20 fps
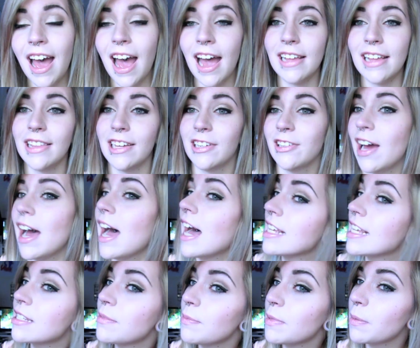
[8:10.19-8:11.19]
and they're not
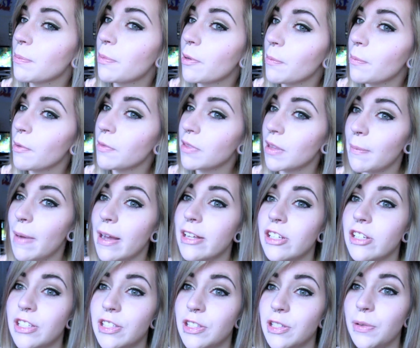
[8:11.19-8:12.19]
asking me to promote them I
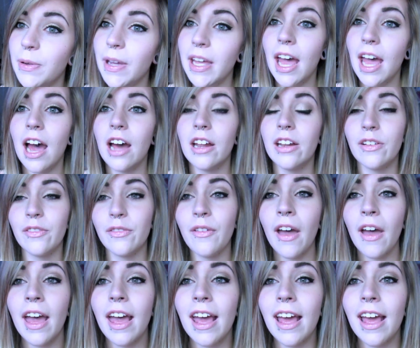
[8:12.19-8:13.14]
just do it out of